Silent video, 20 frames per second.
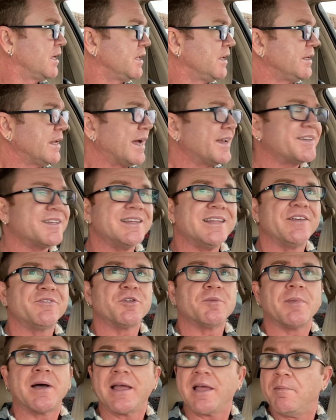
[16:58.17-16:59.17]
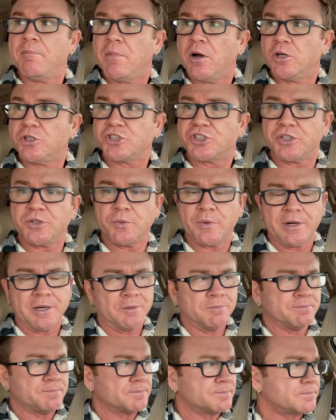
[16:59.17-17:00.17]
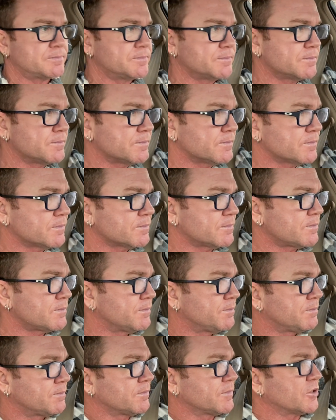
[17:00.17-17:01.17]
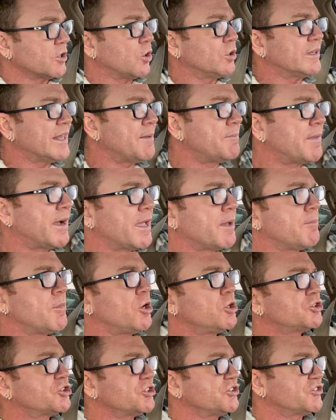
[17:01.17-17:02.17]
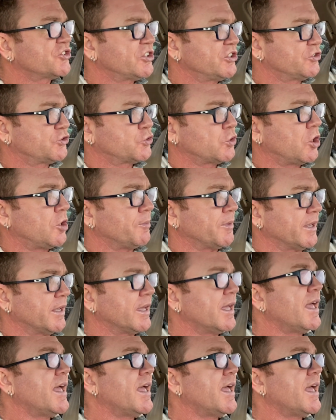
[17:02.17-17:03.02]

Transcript: not to live in my emotion realm. Don't let my emotions control me.